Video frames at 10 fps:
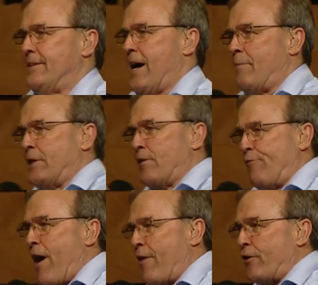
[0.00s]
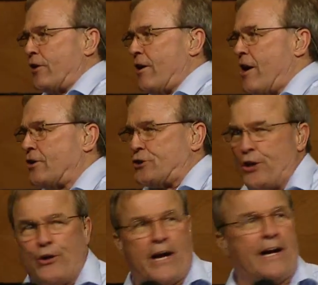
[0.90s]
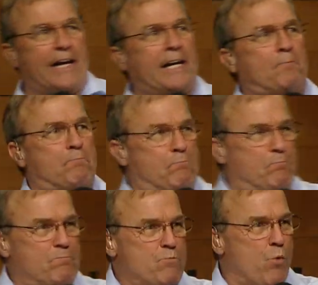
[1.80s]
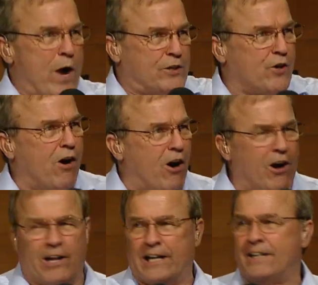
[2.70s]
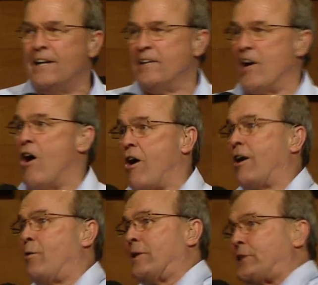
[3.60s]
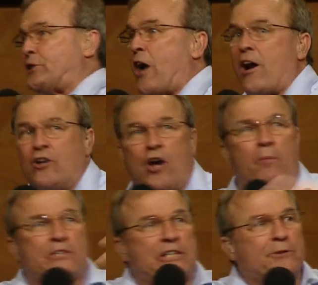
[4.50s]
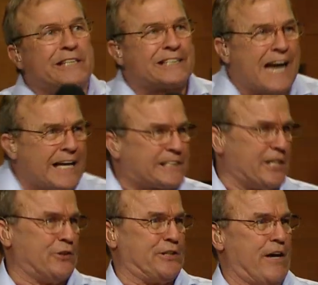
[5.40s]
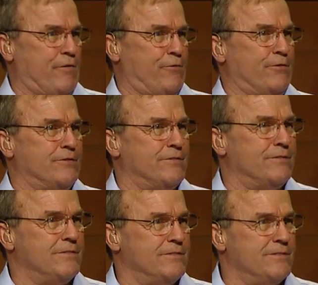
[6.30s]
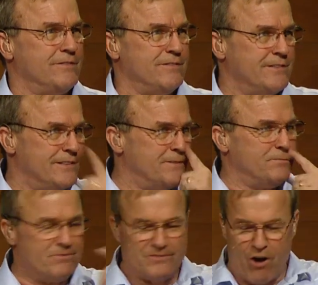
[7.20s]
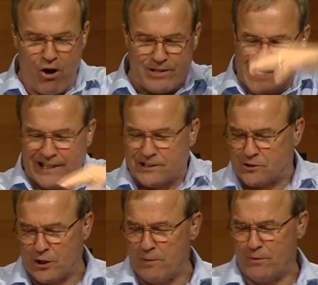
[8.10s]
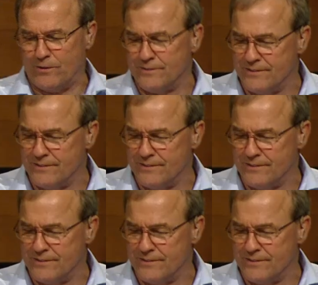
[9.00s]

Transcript: I mean, the father in law, Judah, he went to a harlot. The harlot was his daughter in law, but she was disguising herself. All kinds of trouble.